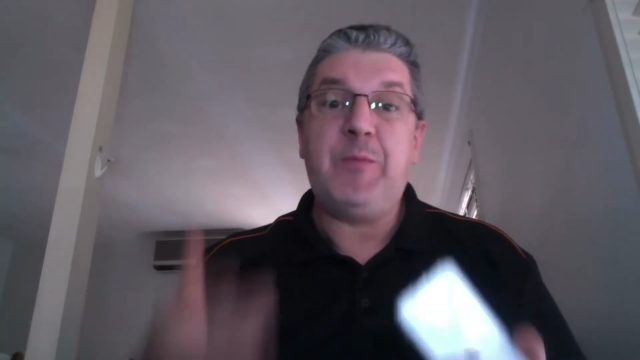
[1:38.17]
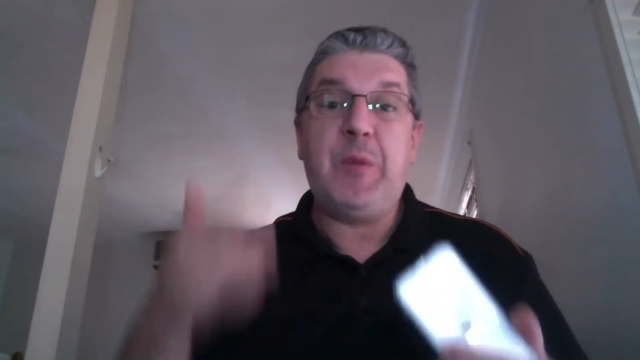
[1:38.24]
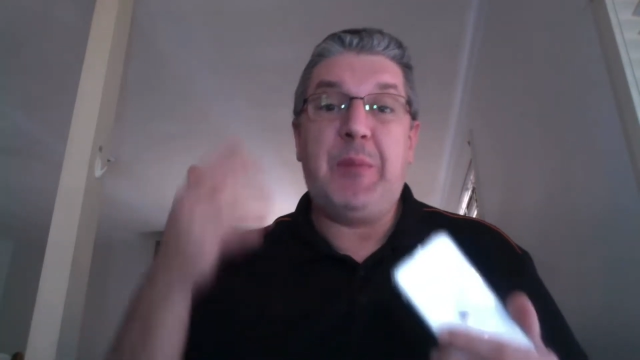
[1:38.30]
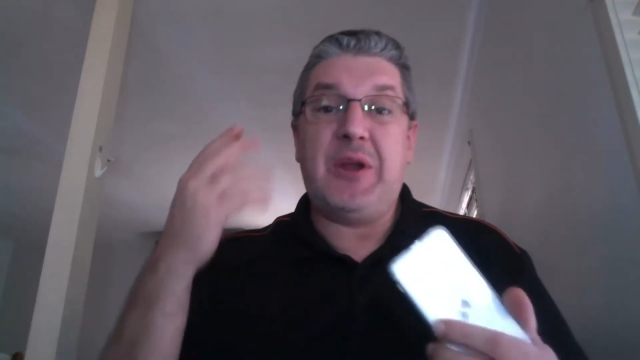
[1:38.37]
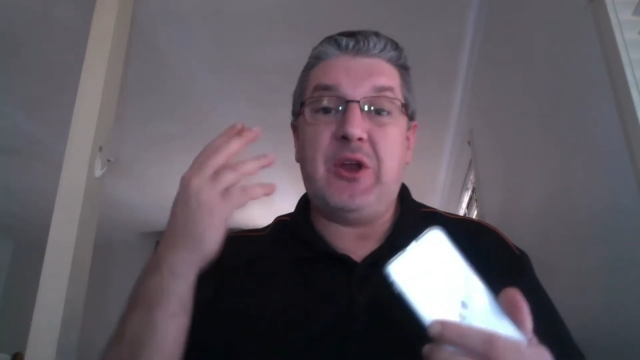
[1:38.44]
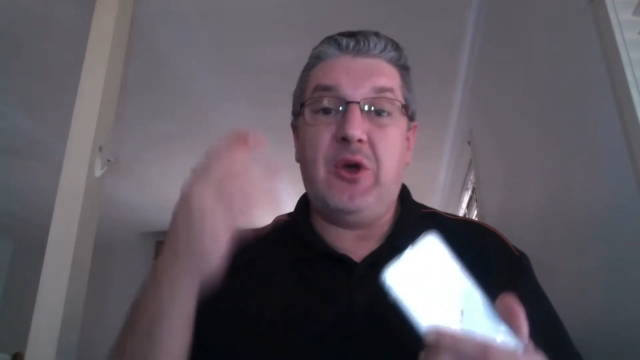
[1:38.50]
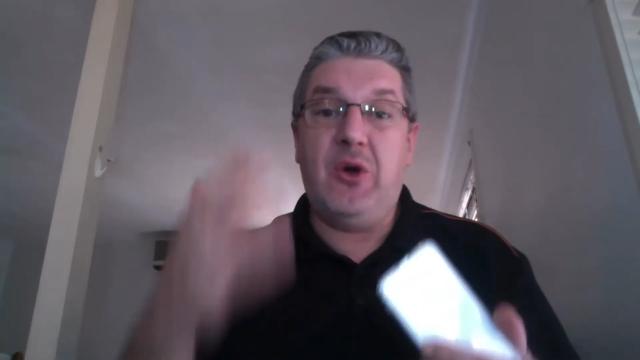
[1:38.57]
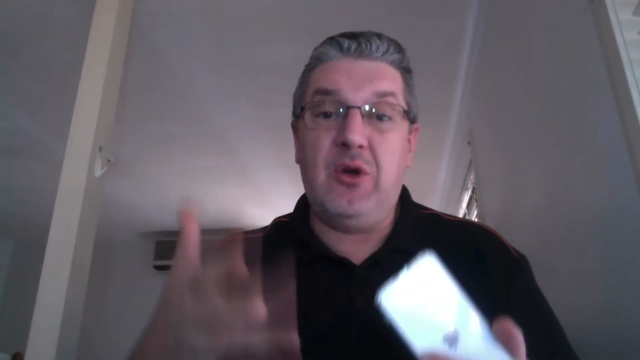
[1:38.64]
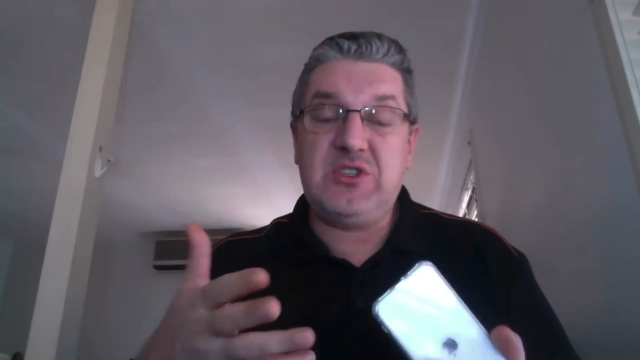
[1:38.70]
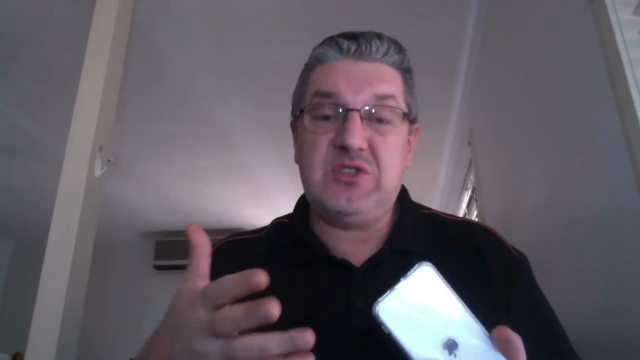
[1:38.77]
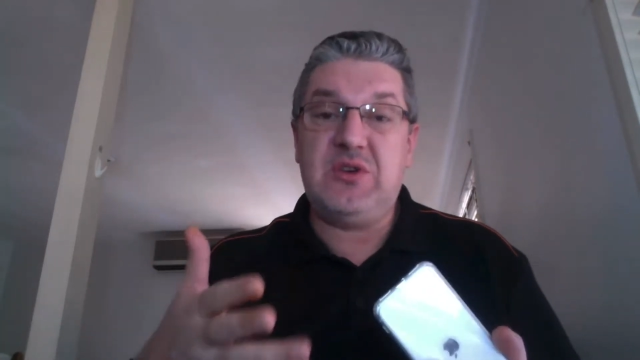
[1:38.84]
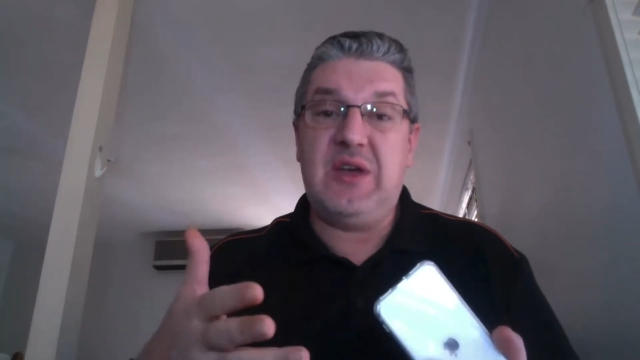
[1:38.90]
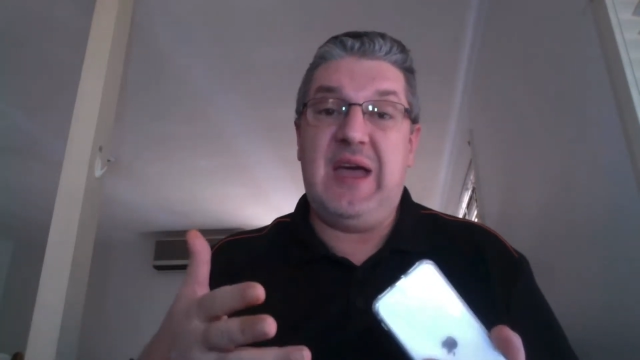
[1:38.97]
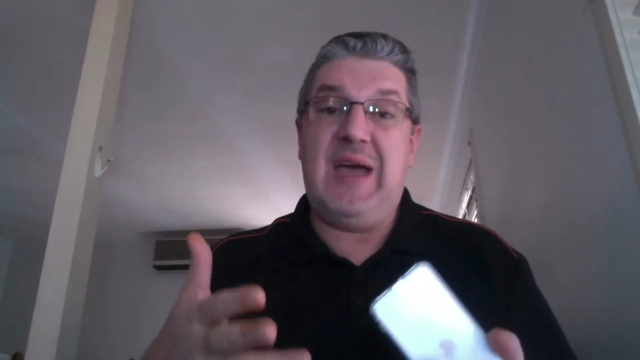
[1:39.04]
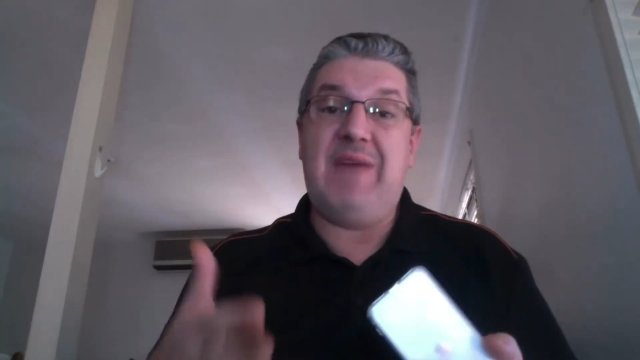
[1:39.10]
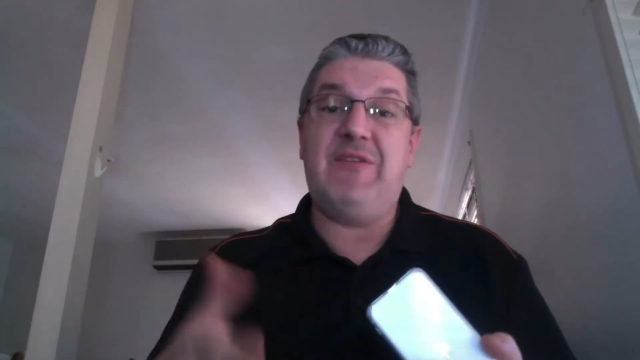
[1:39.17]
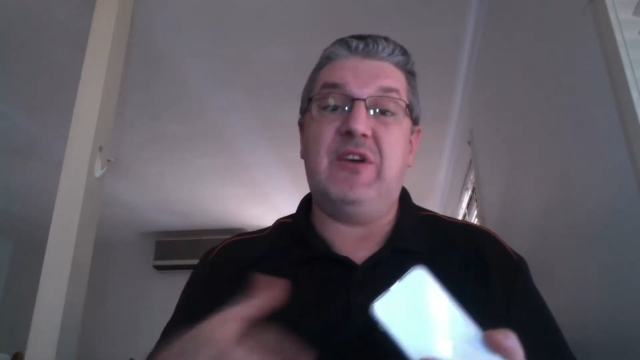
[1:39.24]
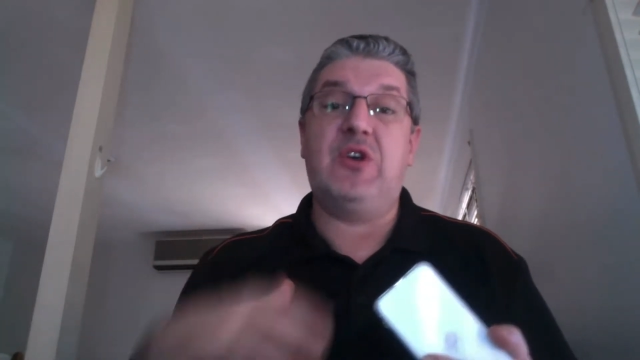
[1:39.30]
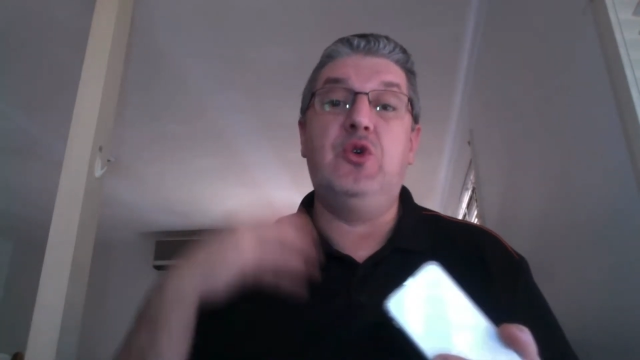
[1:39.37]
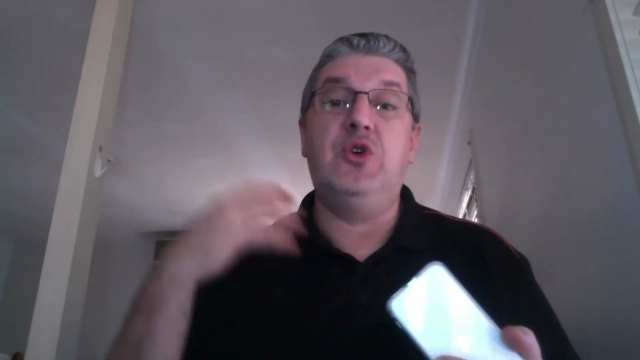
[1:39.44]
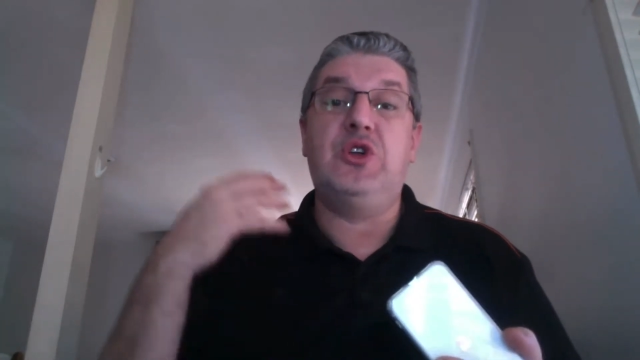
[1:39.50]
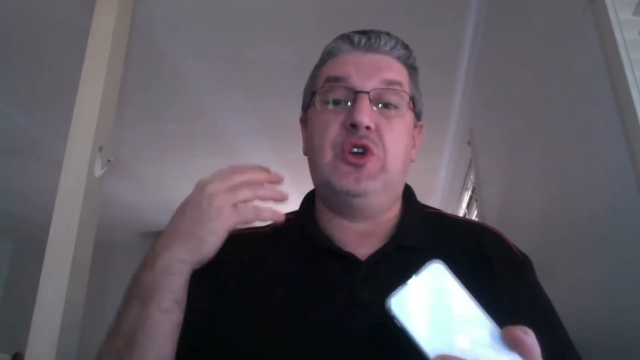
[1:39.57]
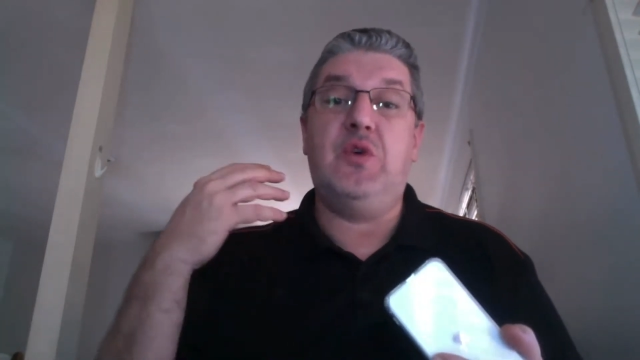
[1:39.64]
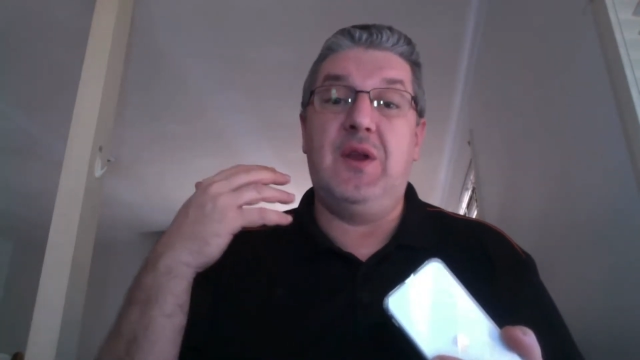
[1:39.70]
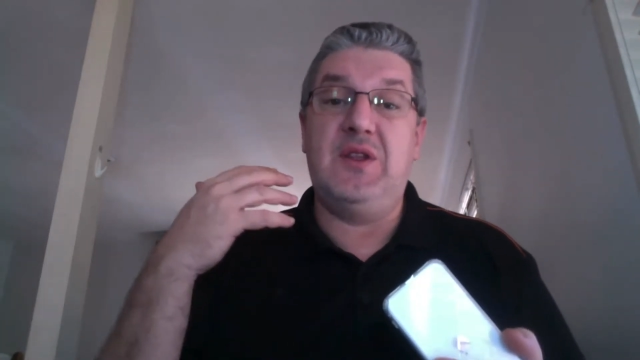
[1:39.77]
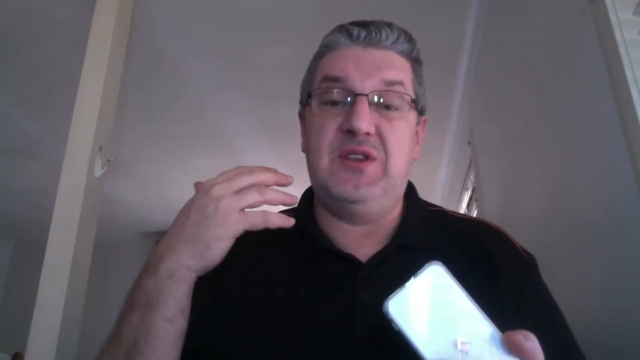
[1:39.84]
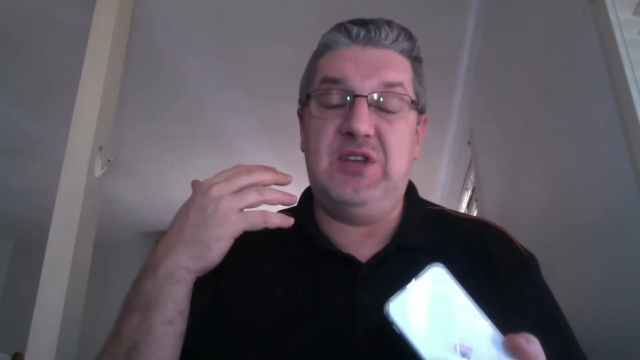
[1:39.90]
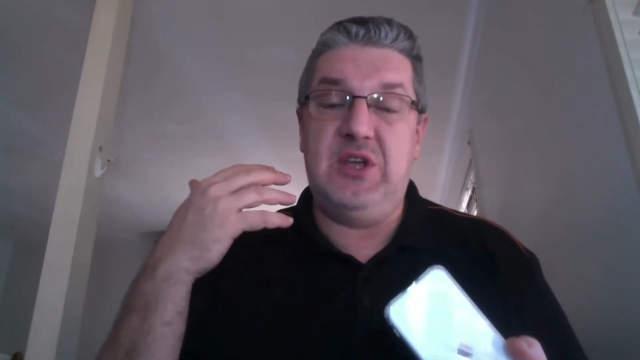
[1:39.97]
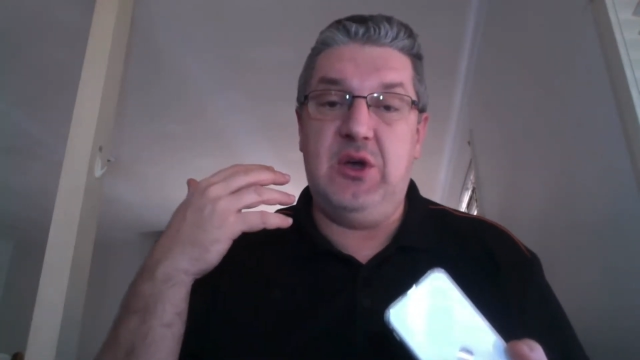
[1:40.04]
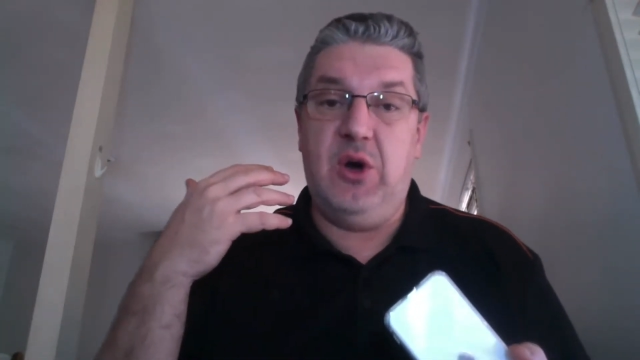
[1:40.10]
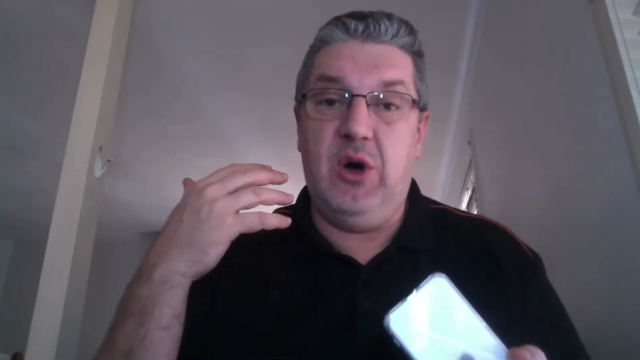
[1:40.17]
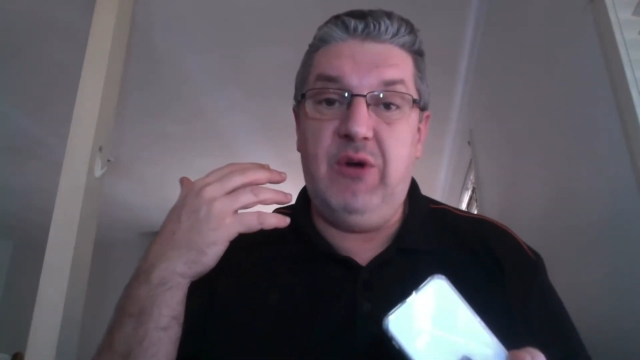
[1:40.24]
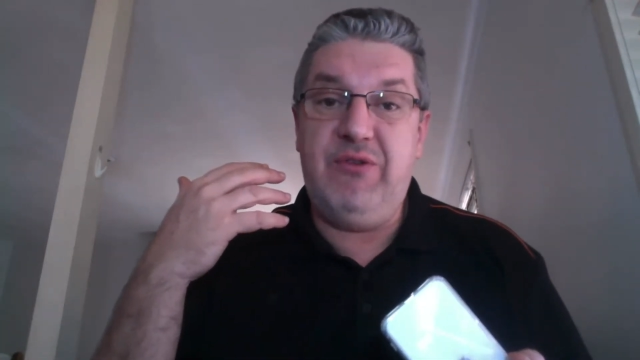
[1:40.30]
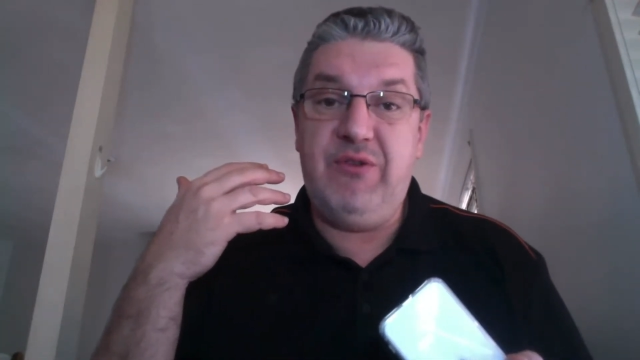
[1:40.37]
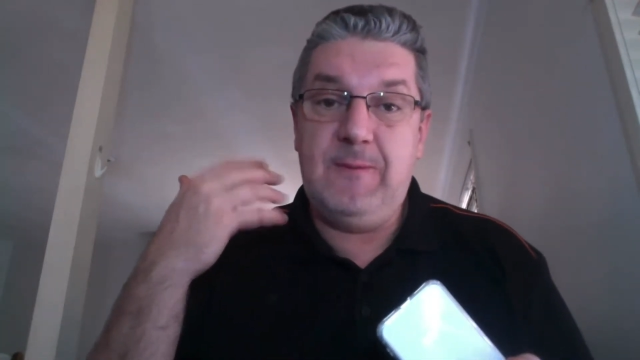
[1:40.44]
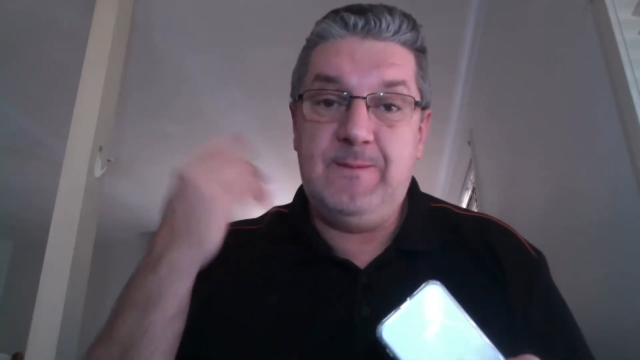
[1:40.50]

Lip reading: but also have a good quality of